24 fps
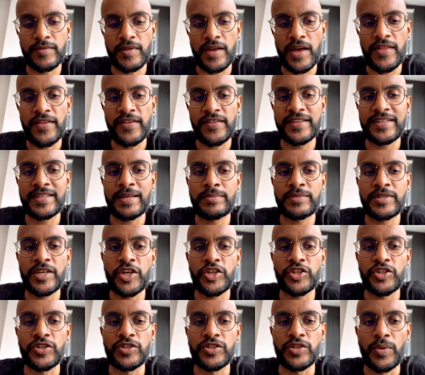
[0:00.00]
I think the
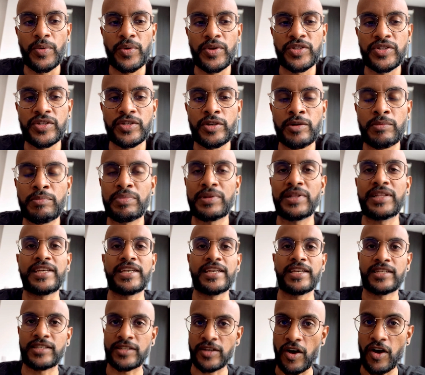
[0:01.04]
temptation is always to
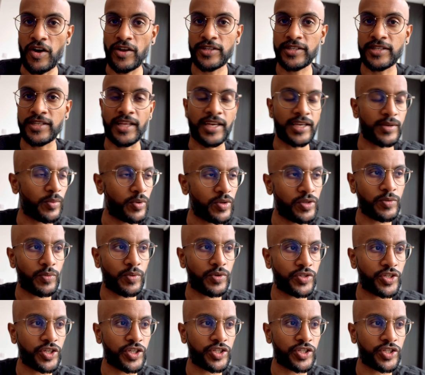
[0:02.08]
complete a task. Once you